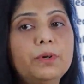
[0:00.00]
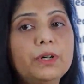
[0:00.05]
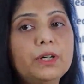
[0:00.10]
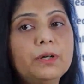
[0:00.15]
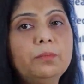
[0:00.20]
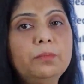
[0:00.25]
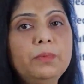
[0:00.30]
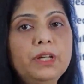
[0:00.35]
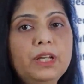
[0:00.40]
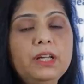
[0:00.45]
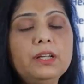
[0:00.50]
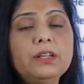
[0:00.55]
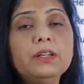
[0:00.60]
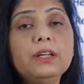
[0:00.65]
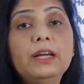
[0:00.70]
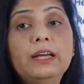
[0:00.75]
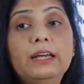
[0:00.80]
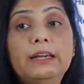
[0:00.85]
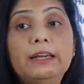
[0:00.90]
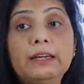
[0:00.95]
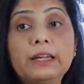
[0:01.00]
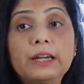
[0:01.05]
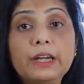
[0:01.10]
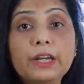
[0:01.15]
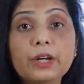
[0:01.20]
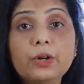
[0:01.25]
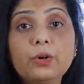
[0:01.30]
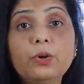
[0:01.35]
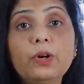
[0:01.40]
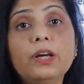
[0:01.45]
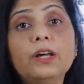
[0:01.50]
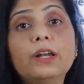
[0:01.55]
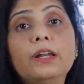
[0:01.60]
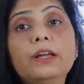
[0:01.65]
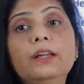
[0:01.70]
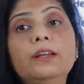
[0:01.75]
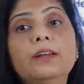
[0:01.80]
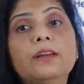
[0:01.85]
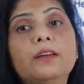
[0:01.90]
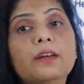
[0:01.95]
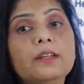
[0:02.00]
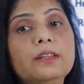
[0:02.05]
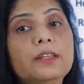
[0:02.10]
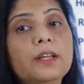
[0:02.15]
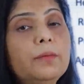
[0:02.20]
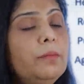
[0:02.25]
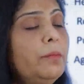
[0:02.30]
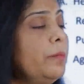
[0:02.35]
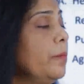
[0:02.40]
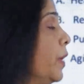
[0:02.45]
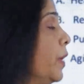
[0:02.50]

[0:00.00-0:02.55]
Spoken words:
per minute irregular in rhythm,